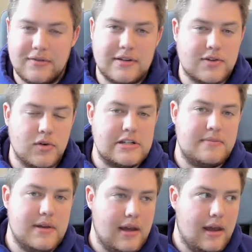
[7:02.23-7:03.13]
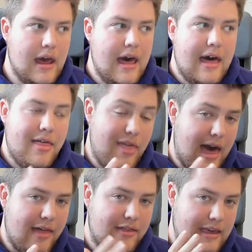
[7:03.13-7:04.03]
It's going to be
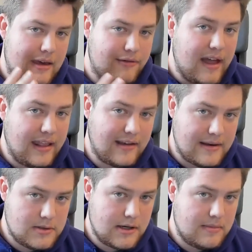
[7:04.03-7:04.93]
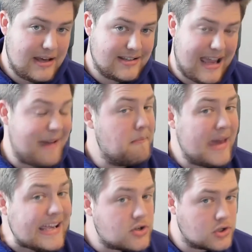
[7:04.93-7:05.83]
that the fighting type gym is a
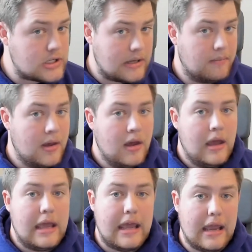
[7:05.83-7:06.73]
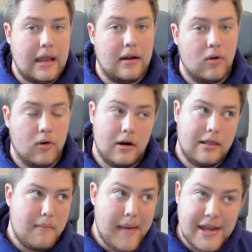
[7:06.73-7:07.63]
major gym in
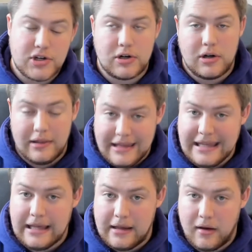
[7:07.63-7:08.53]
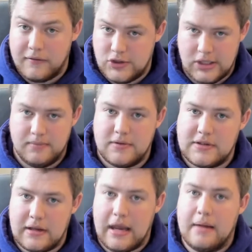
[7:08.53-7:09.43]
the major league of
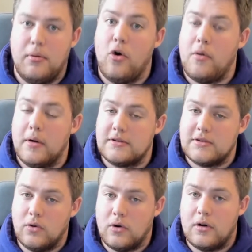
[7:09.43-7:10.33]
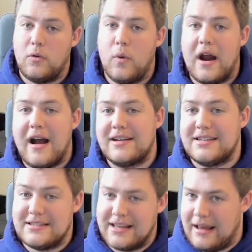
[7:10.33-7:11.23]
Pokemon Sword, whereas
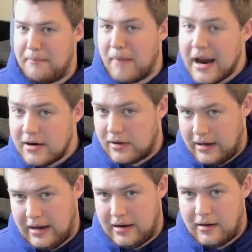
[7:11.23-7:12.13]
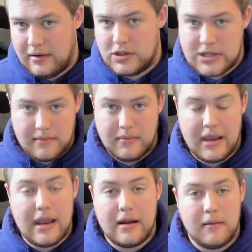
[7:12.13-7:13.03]
it's a minor league gym
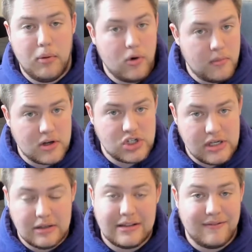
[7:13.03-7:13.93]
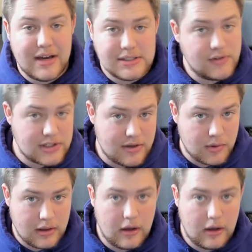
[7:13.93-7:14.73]
in Pokemon Shield, and vice versa with it.